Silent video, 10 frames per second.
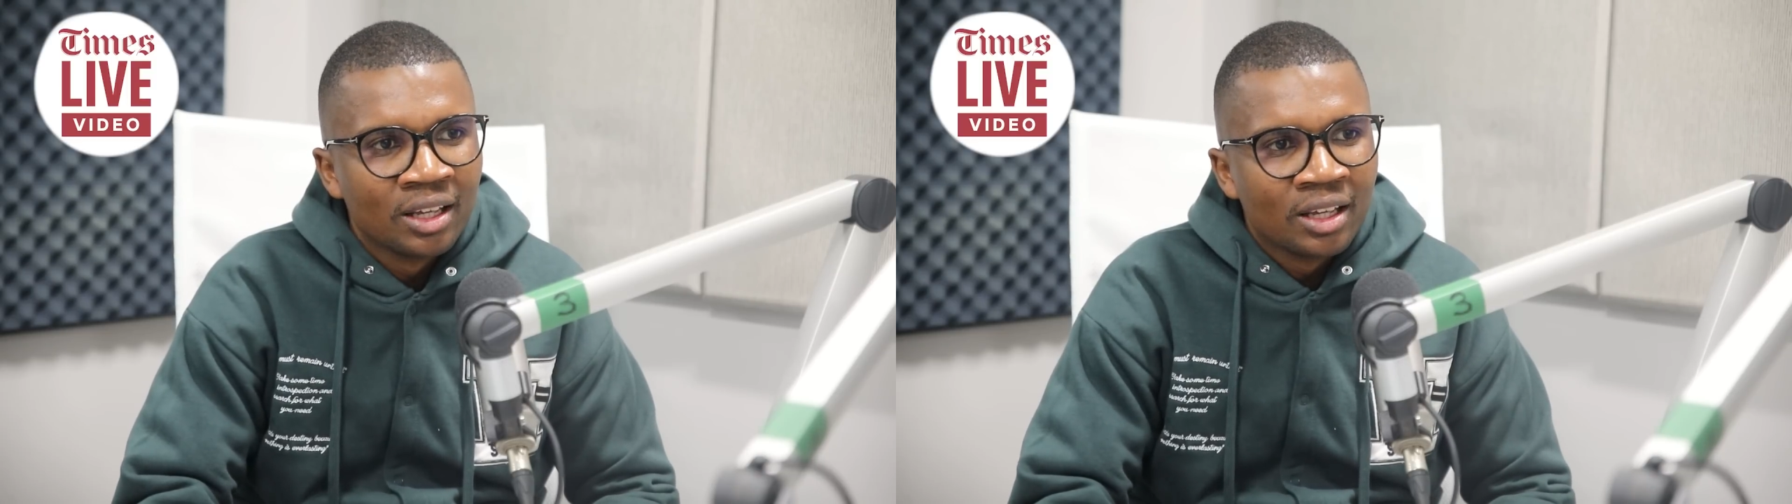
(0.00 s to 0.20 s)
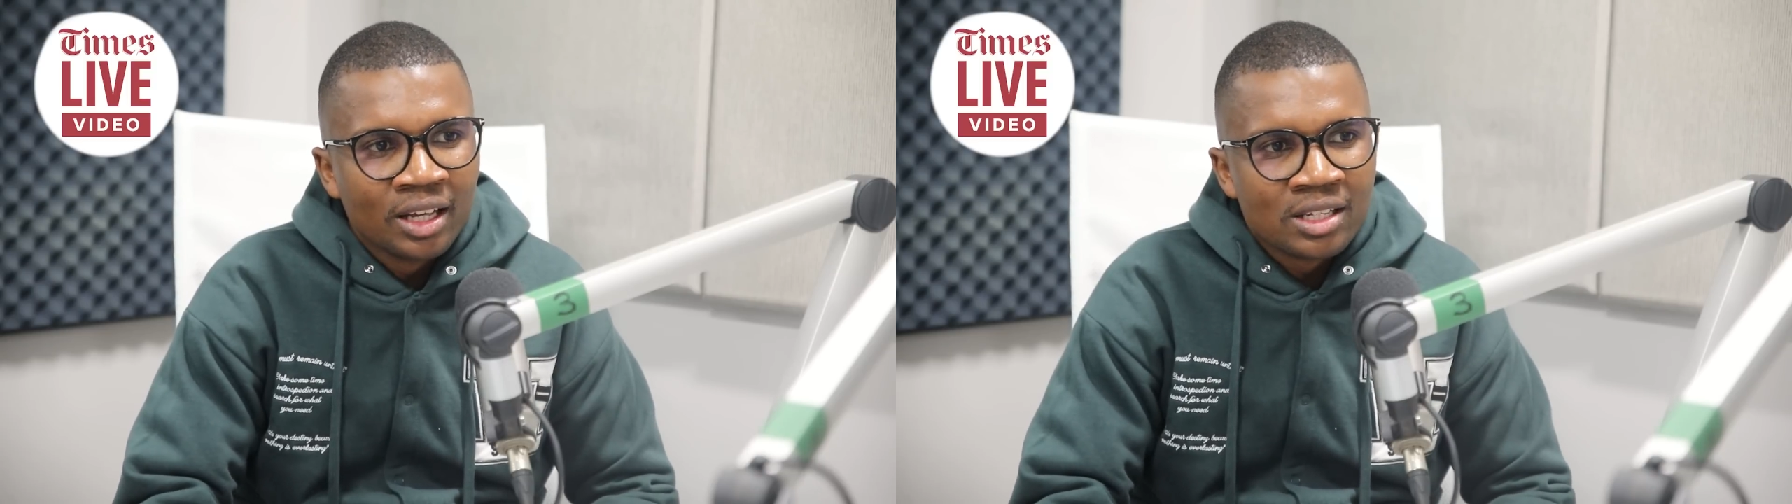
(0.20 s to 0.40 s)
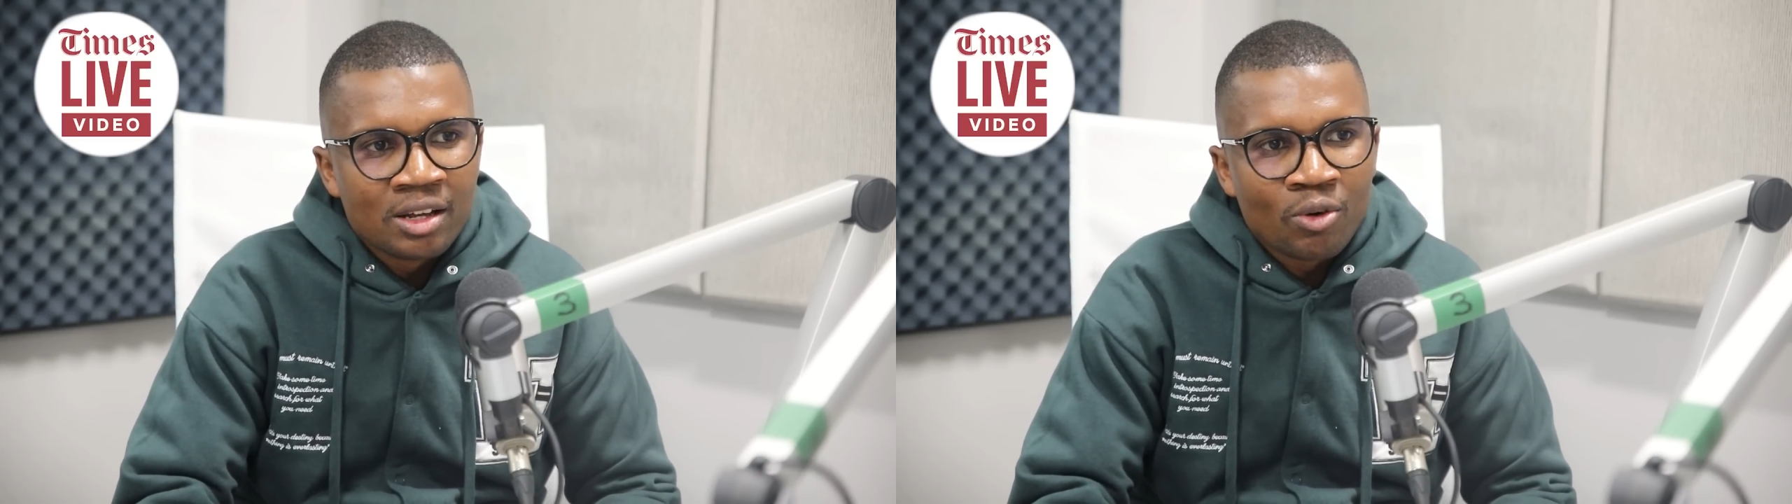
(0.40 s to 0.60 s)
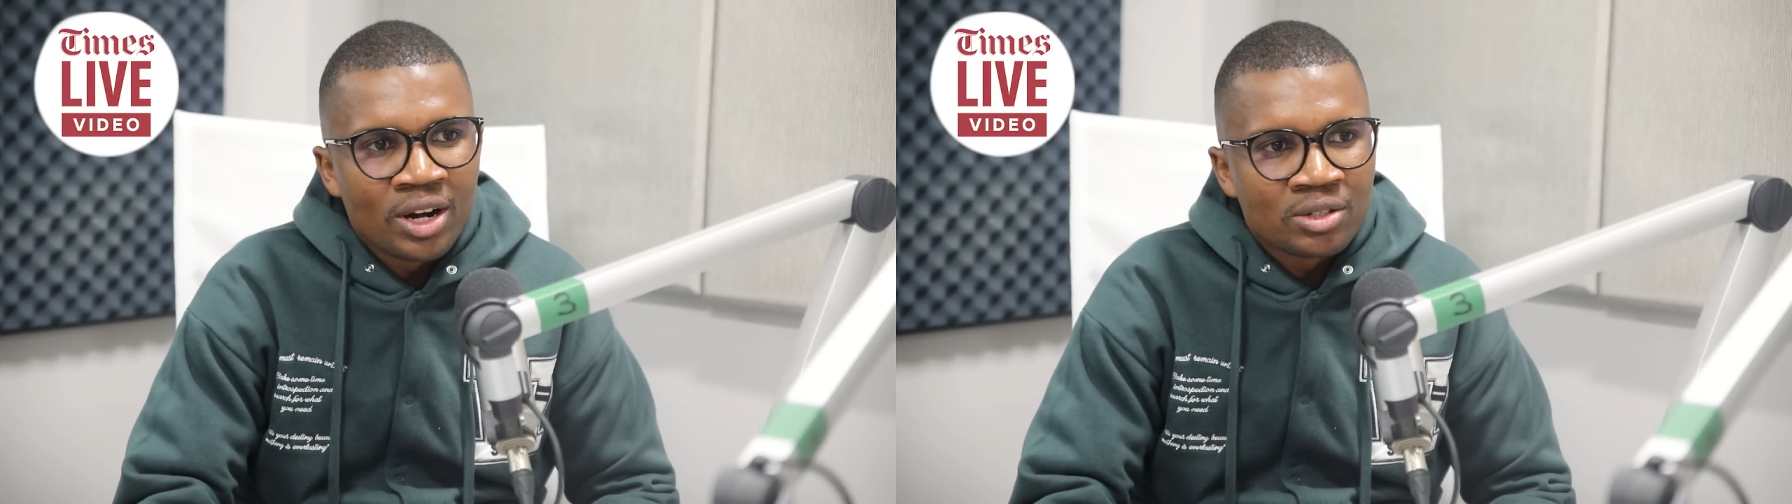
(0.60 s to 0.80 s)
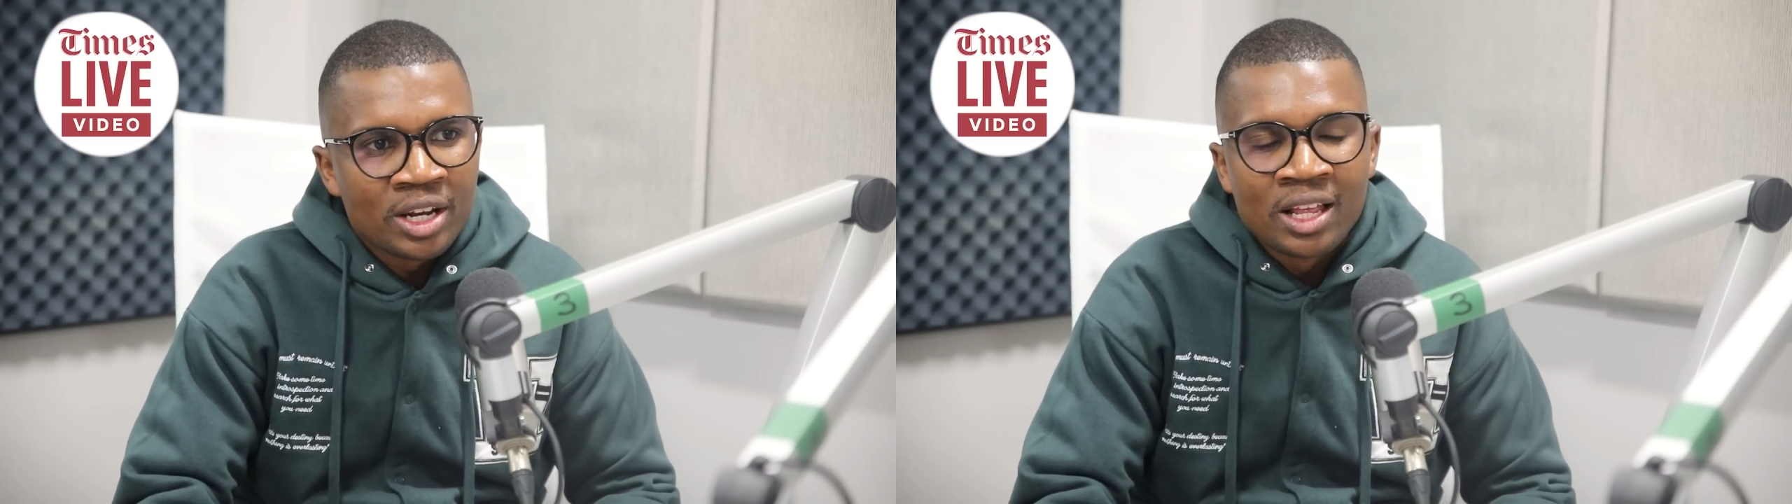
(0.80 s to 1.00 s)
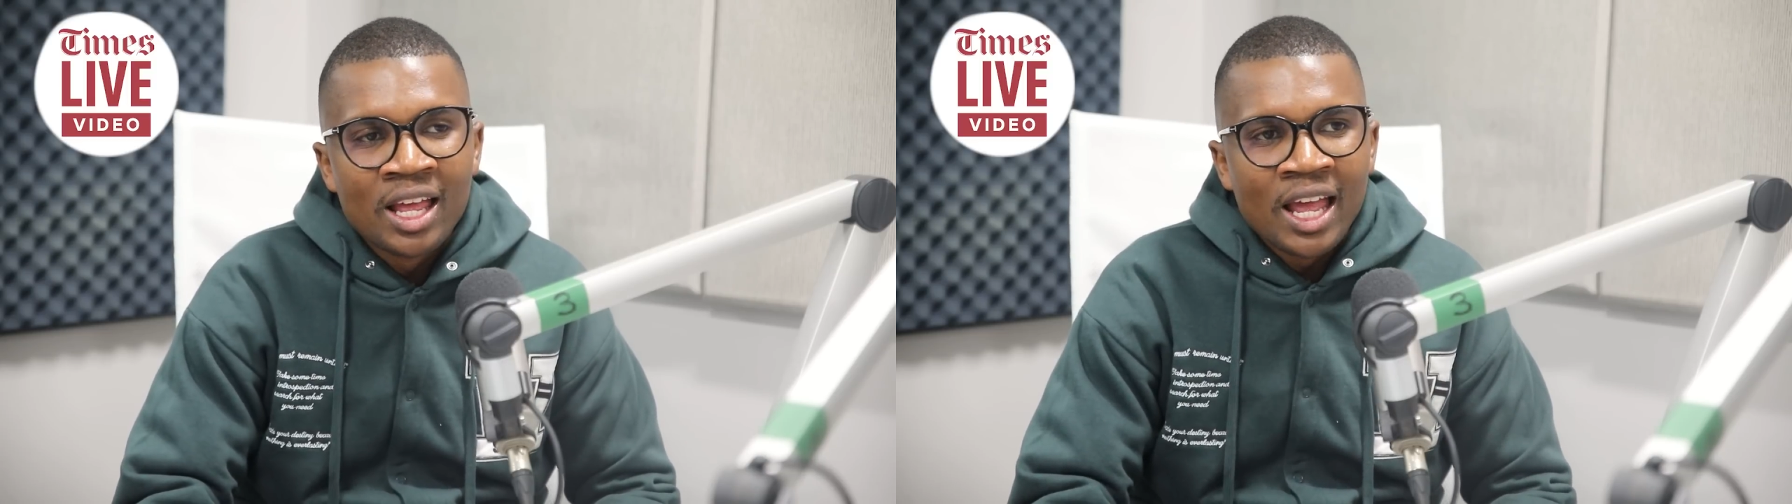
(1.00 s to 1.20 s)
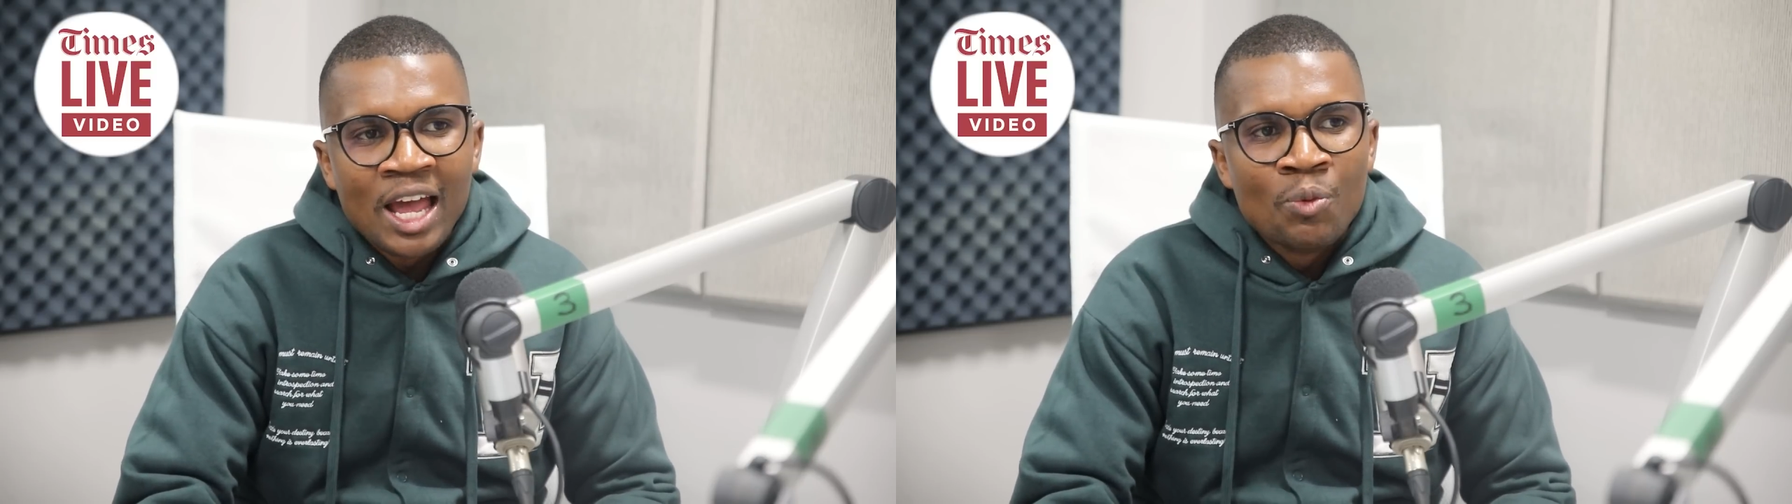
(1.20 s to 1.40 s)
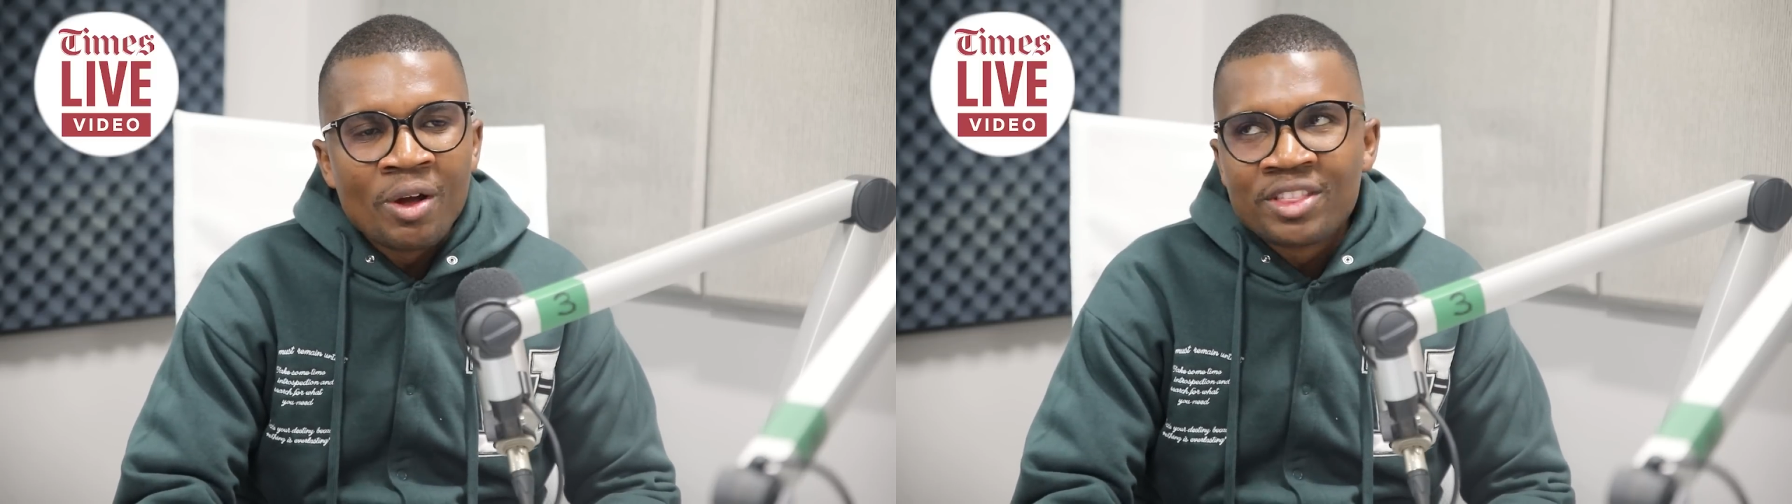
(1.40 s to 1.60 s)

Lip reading: and everyone is and we